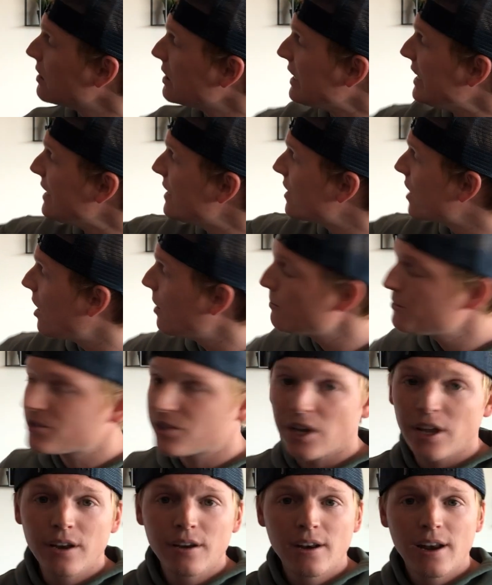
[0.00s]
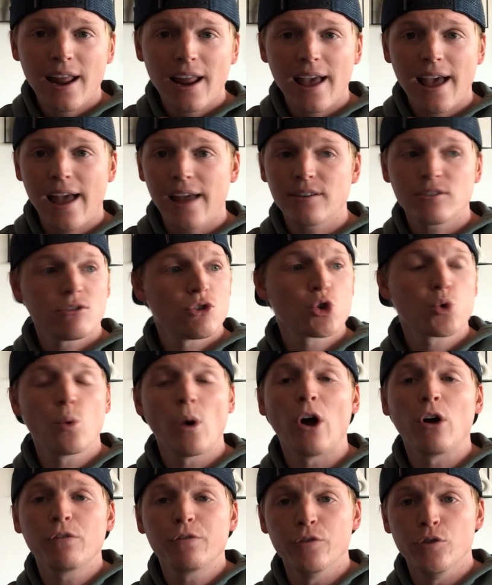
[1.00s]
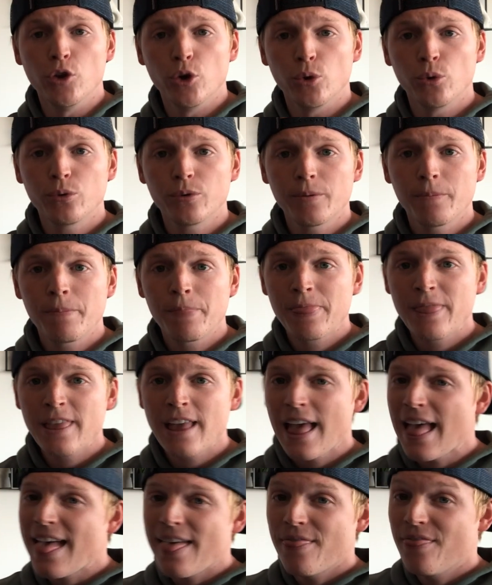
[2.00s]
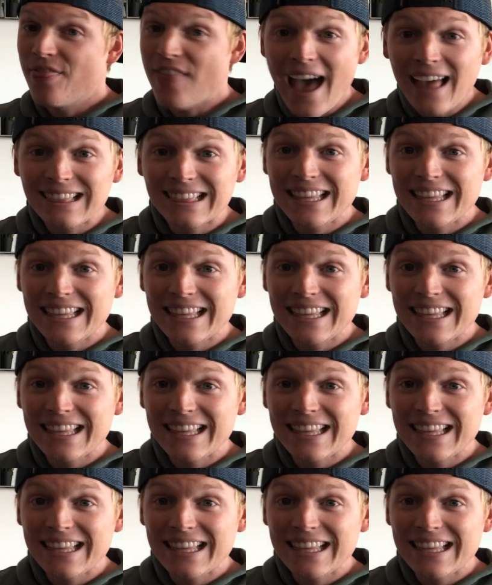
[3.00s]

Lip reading: lead comes in at 12 noon, that